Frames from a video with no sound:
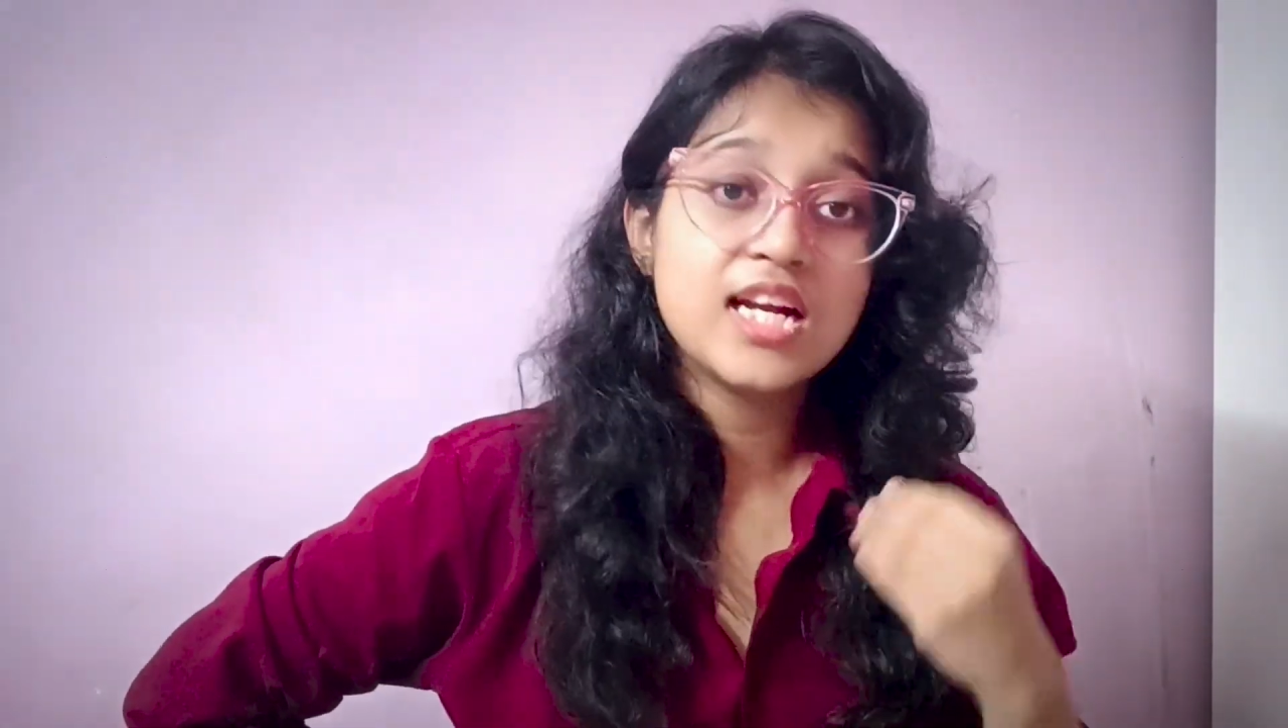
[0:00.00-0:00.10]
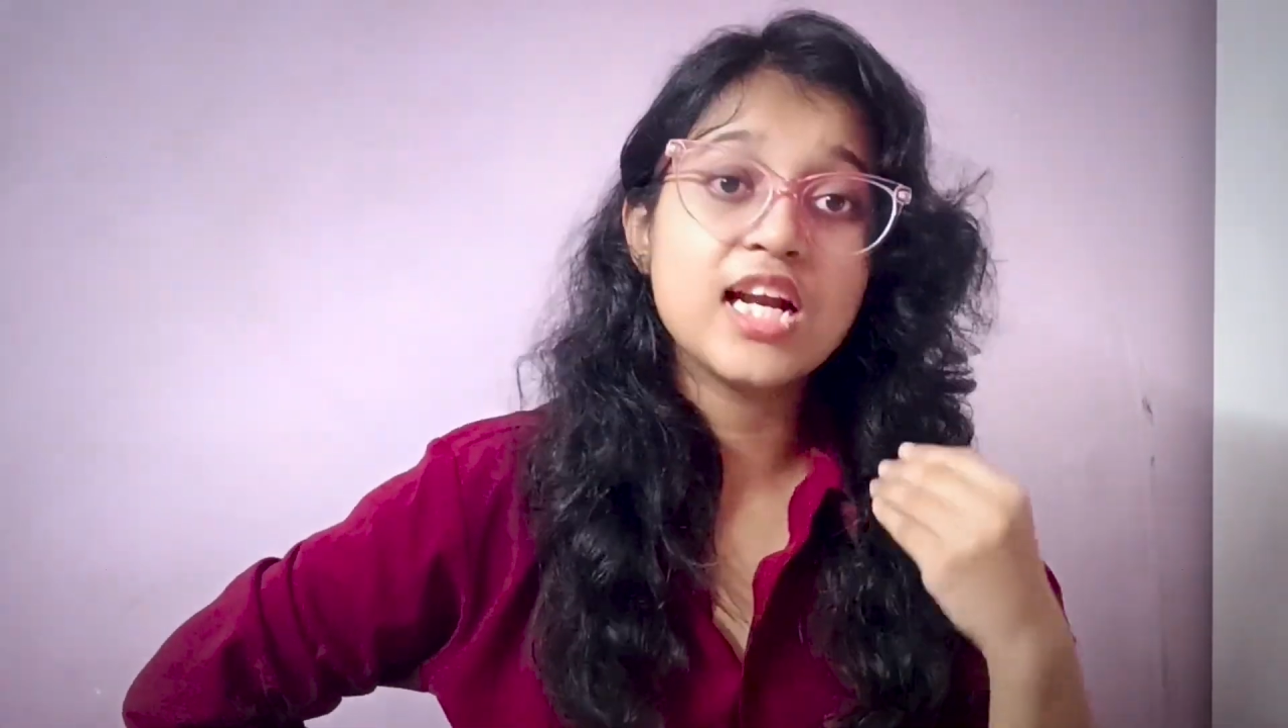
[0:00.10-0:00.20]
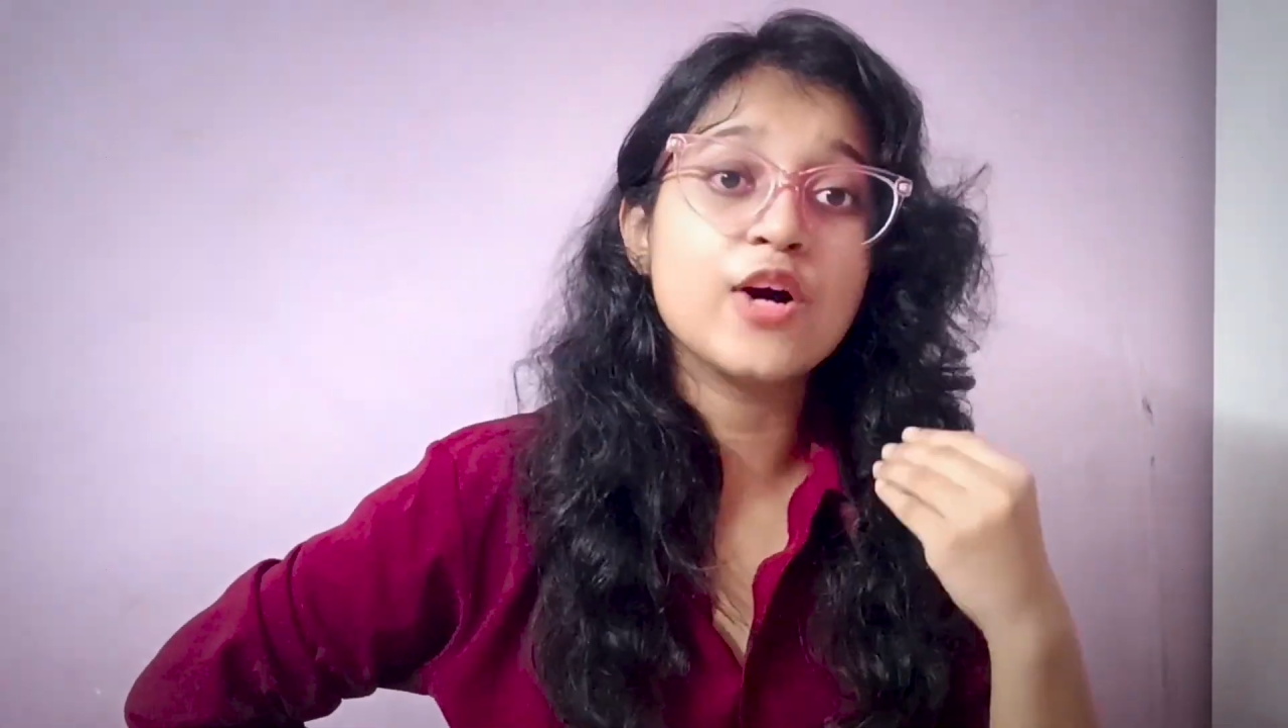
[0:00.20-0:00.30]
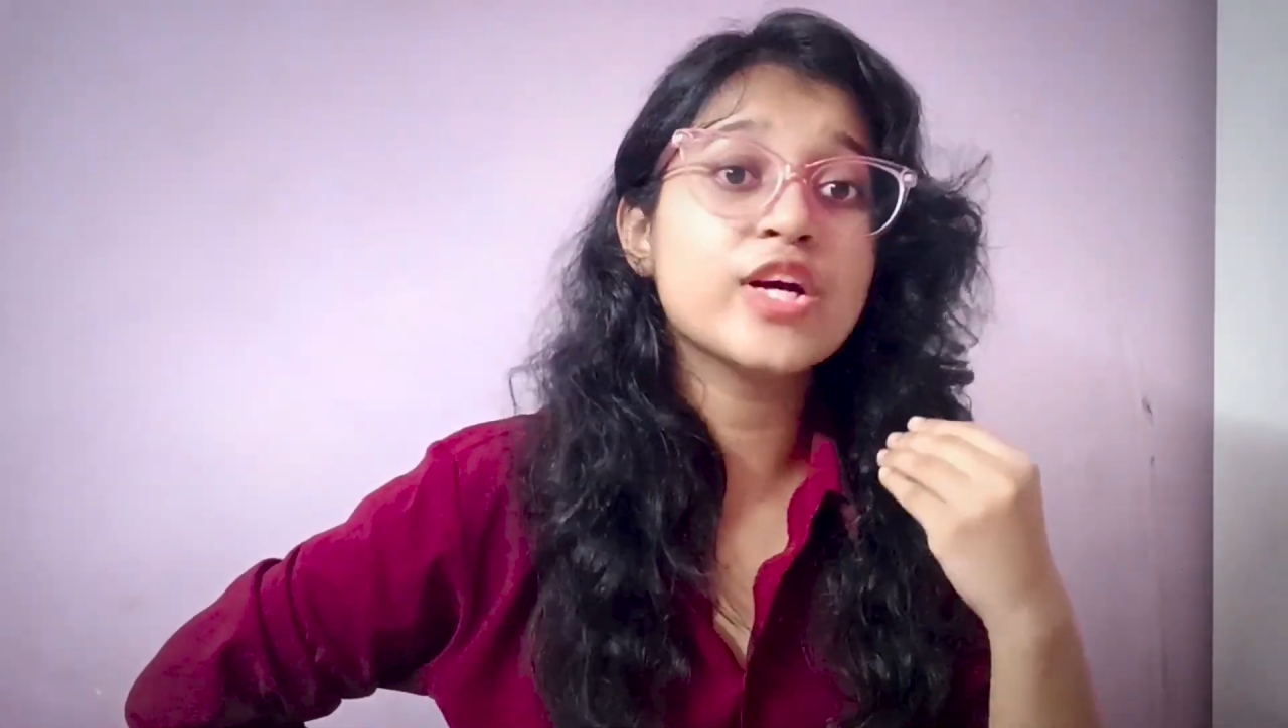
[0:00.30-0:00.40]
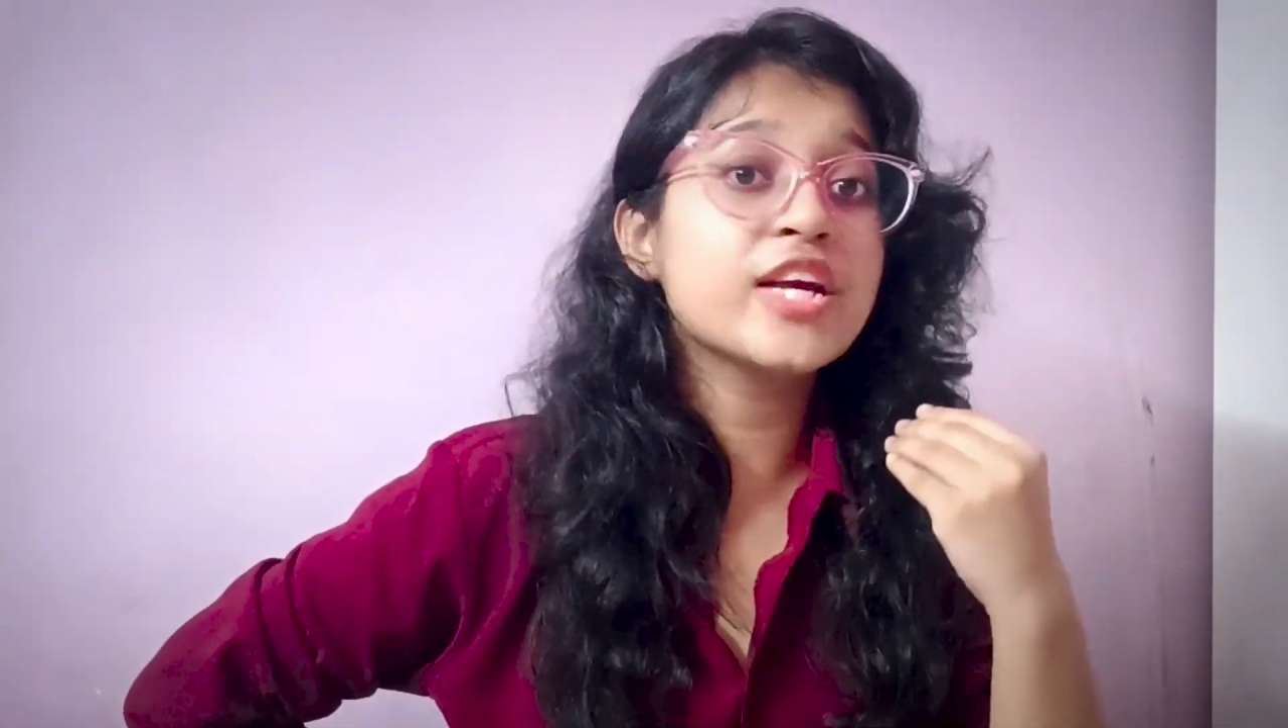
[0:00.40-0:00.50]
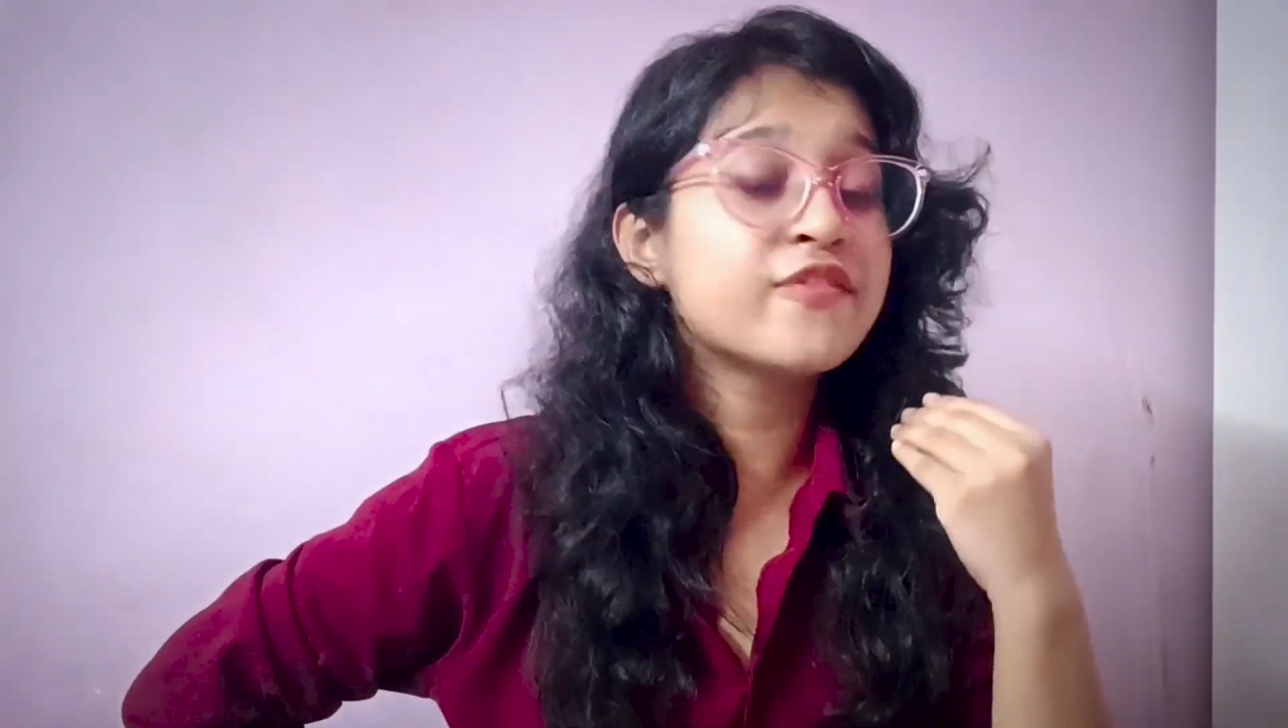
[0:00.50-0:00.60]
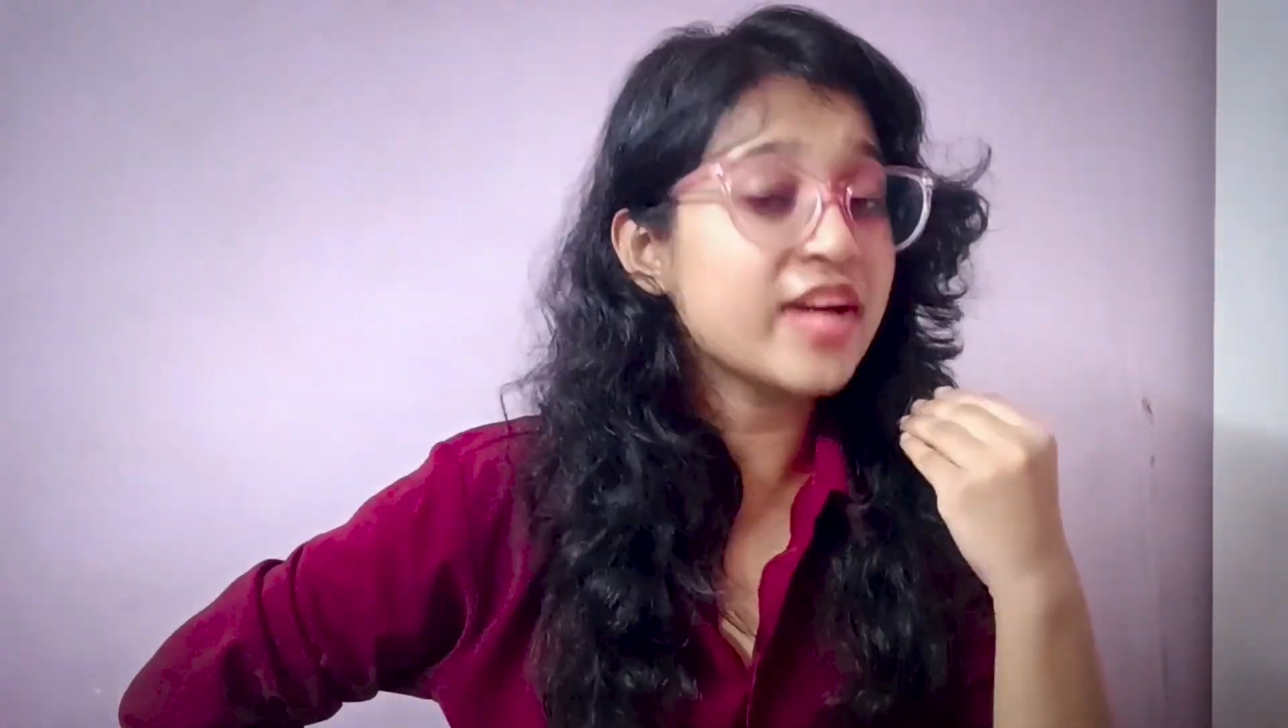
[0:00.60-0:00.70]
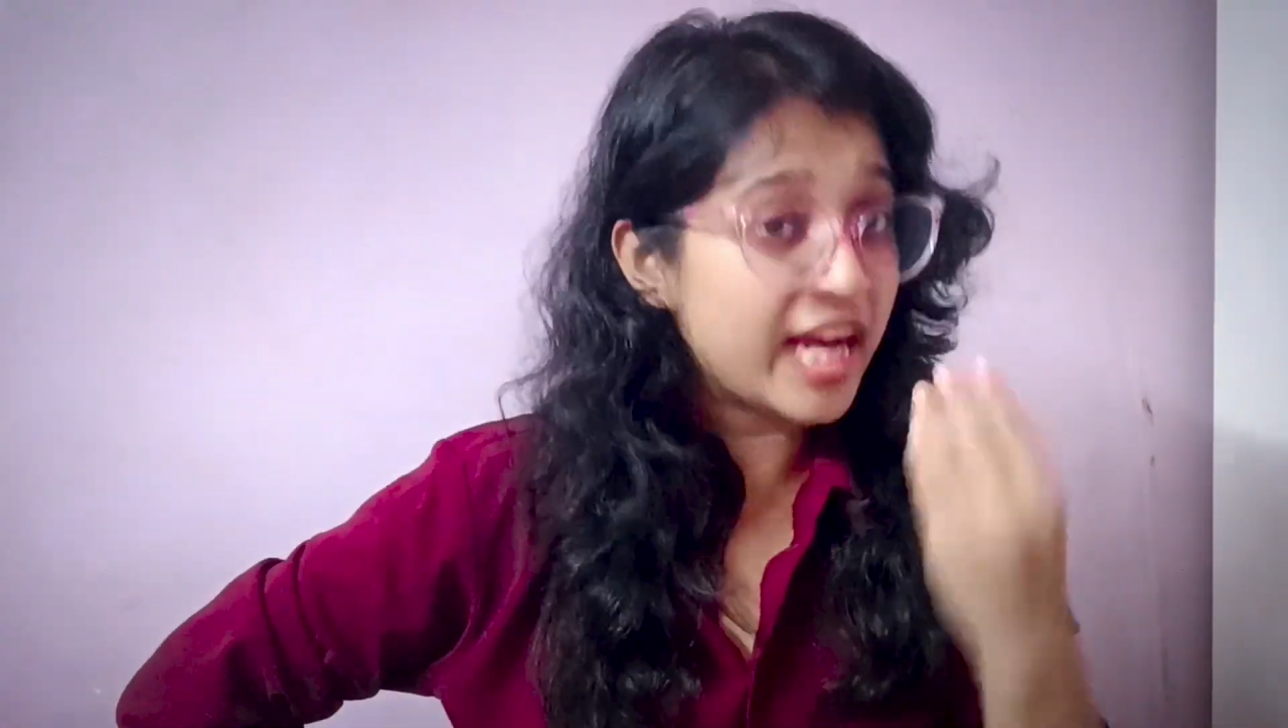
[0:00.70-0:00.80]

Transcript: Now, if